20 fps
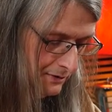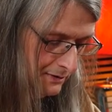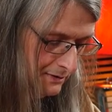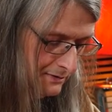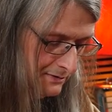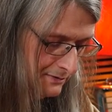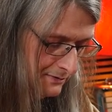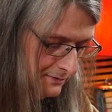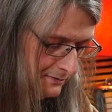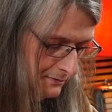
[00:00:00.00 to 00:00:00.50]

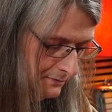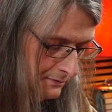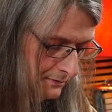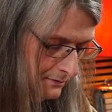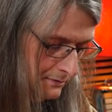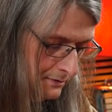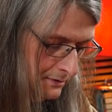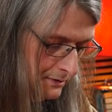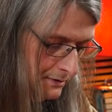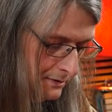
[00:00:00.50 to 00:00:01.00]
this,
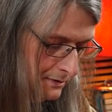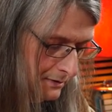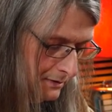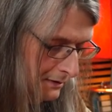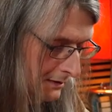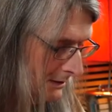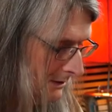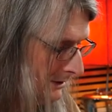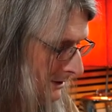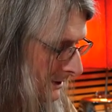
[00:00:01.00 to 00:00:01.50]

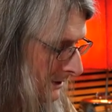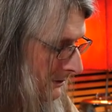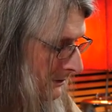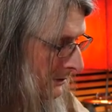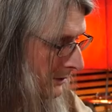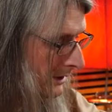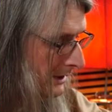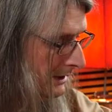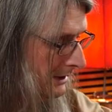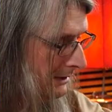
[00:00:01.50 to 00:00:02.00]
get an
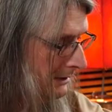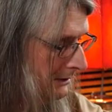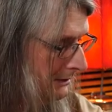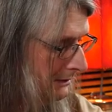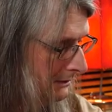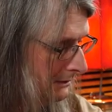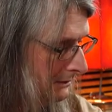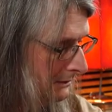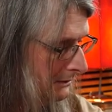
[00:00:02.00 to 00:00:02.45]
arrowhead,